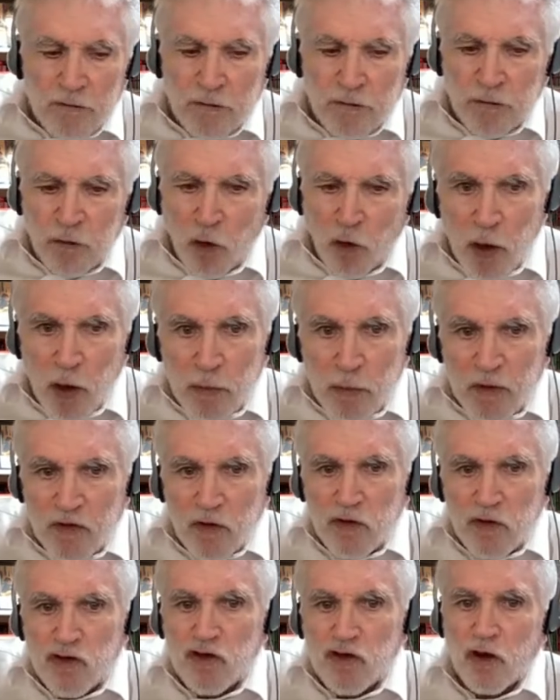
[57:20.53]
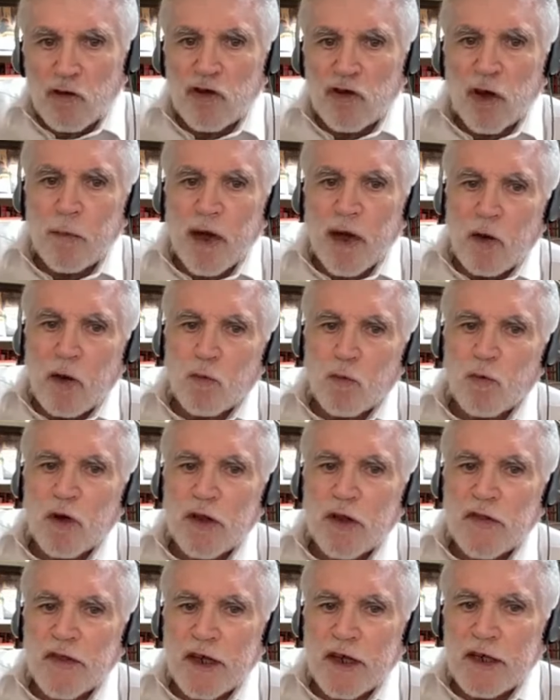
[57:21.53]
Forbes has just come out
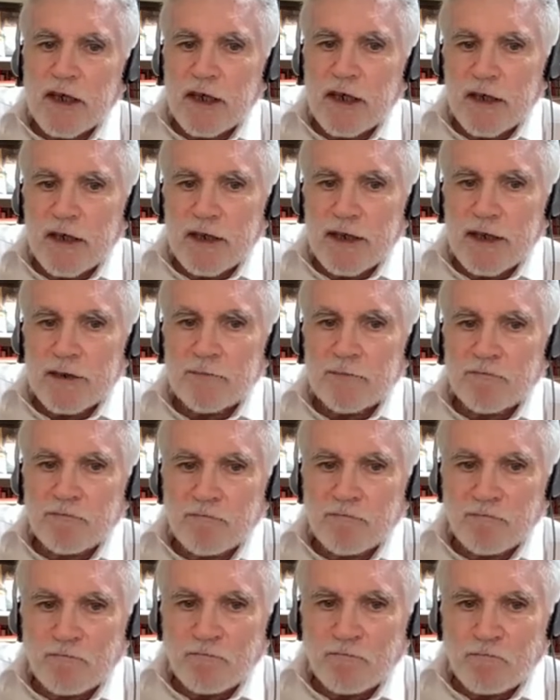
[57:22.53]
with a,